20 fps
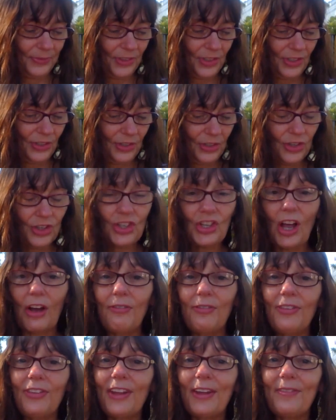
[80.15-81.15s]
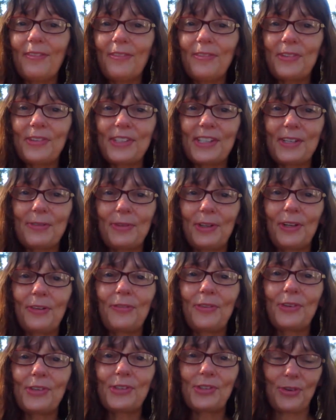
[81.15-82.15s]
So I'm going to shuffle them and we'll see what our
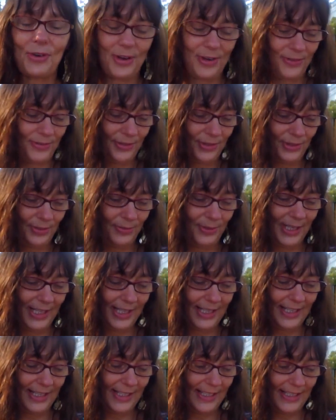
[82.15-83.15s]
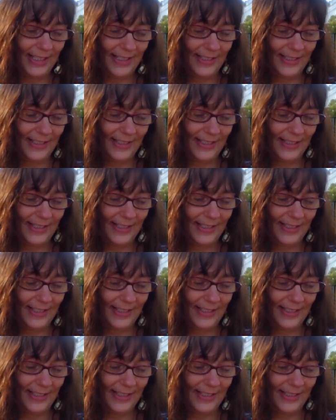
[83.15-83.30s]
first card for the week is.